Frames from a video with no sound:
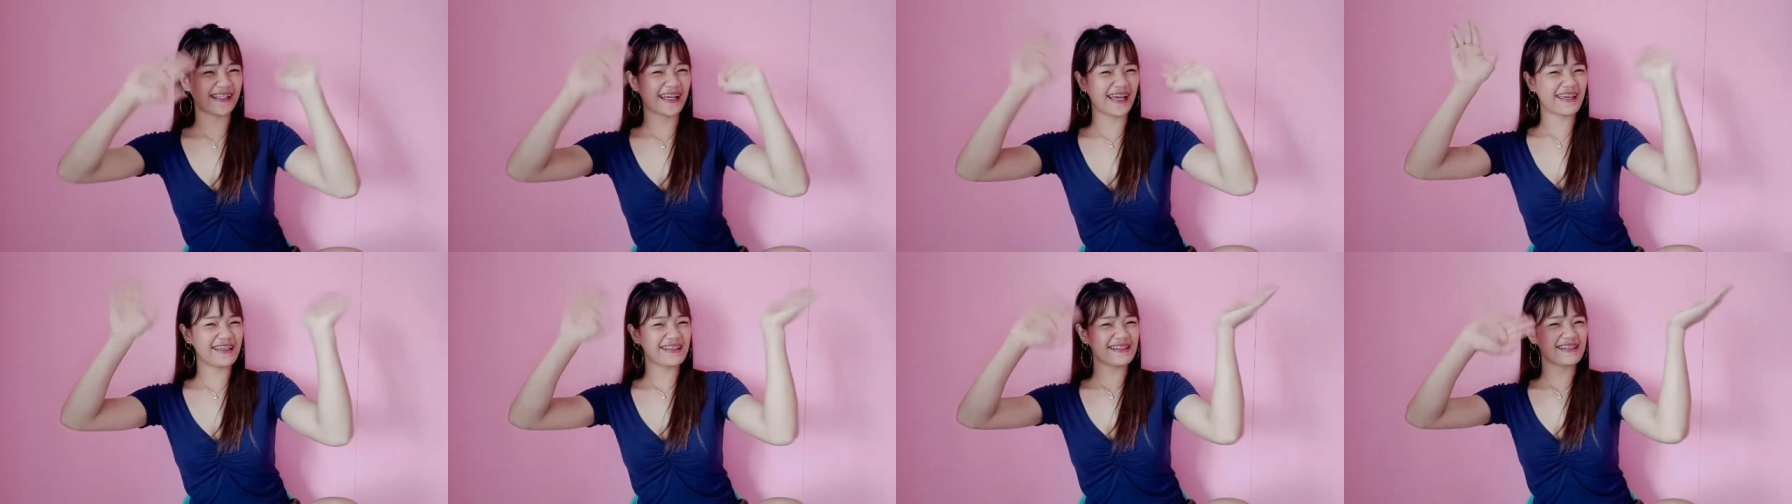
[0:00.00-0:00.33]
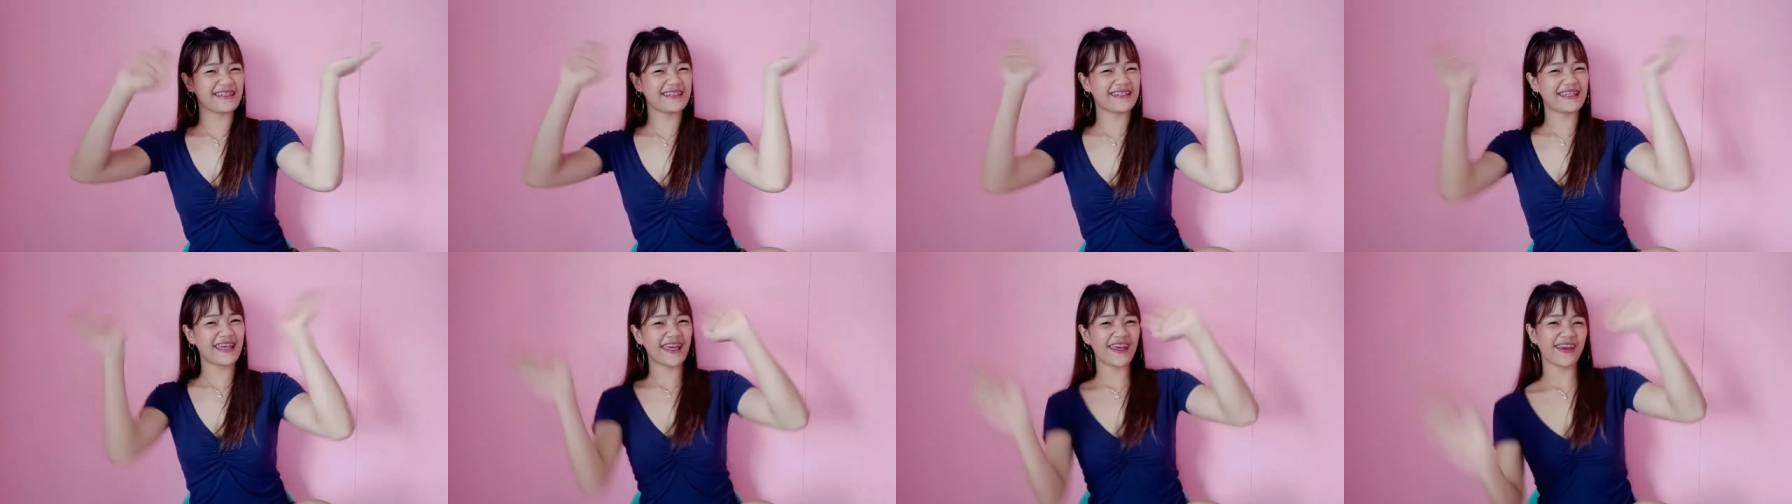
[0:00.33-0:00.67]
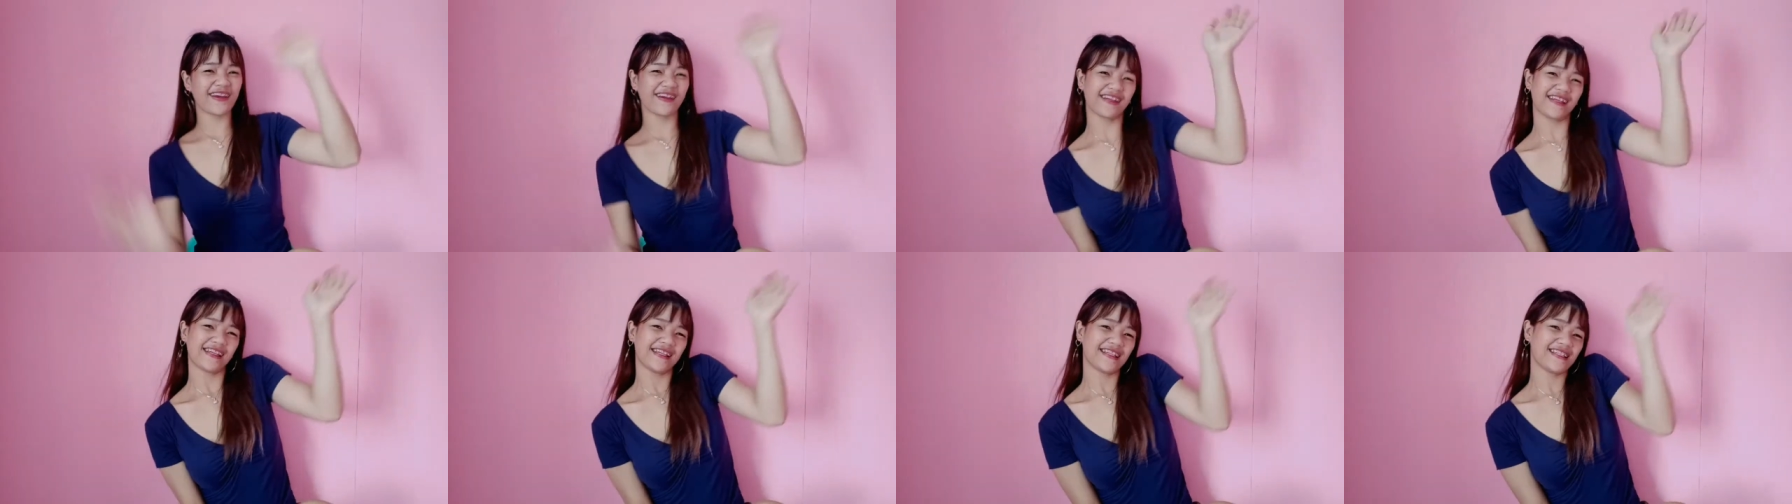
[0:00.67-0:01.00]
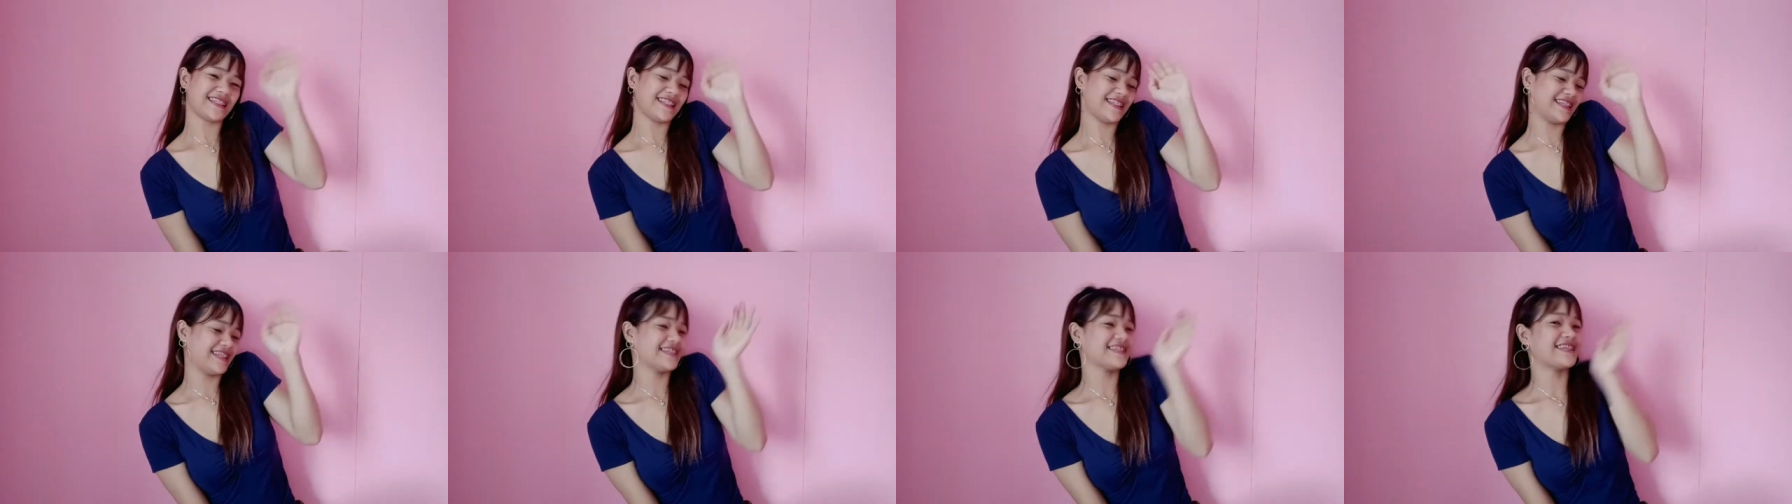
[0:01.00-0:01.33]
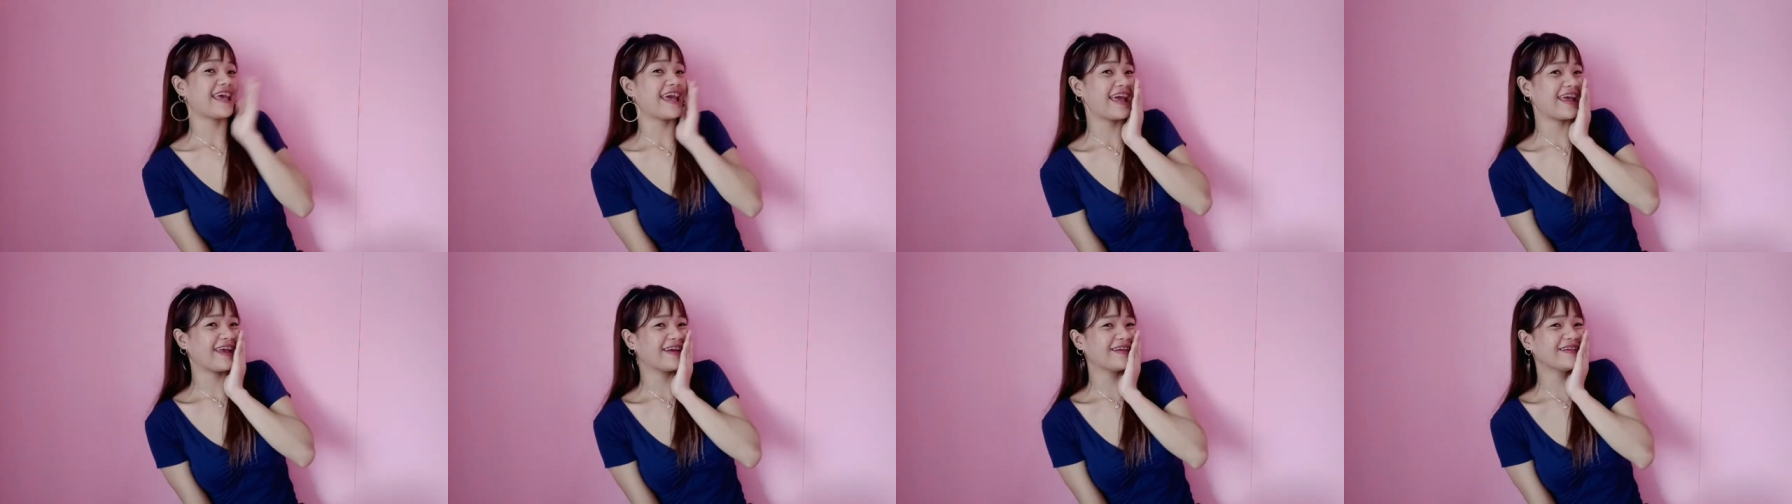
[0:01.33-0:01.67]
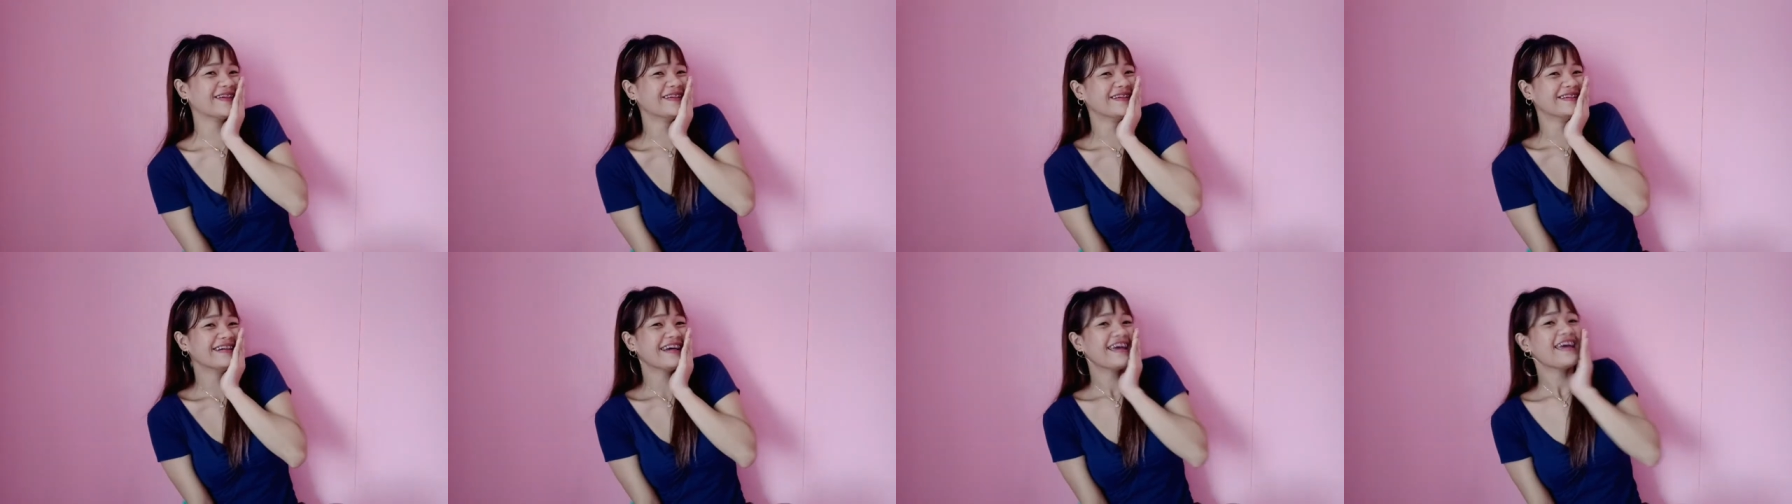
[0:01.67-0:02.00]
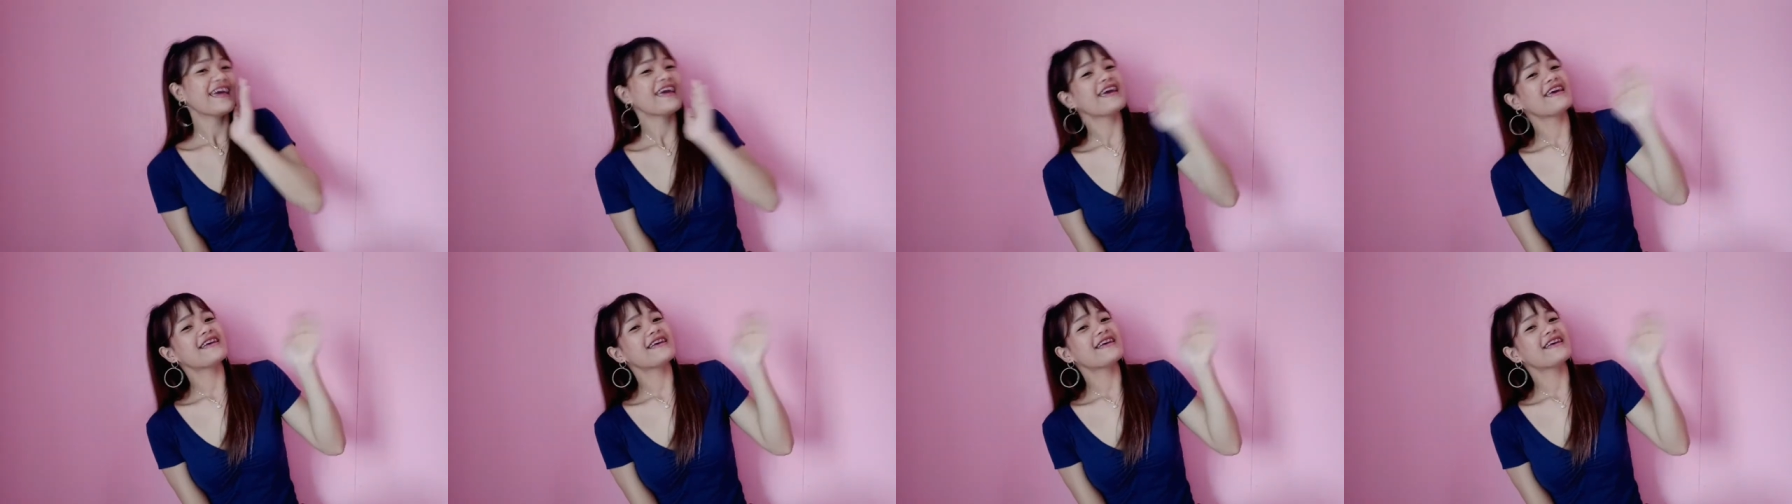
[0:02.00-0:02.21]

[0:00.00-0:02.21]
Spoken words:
yun guys. See you.